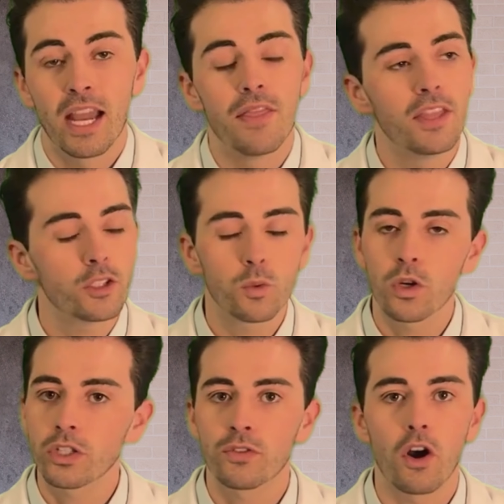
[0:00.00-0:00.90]
And this
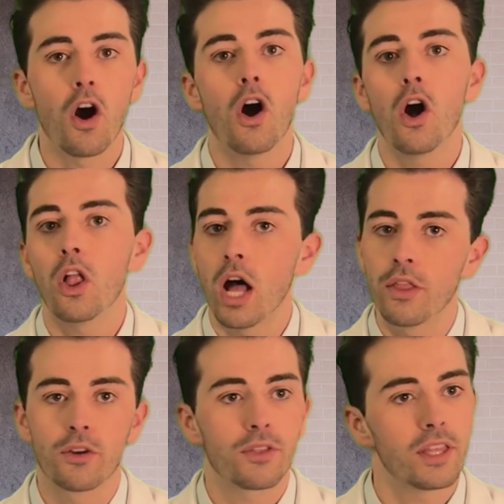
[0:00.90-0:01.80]
works for all
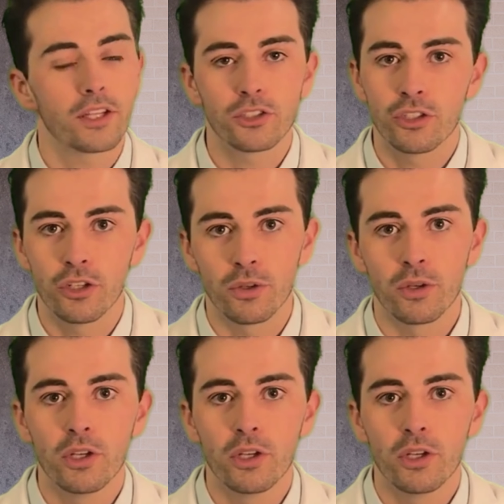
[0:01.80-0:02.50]
other things too.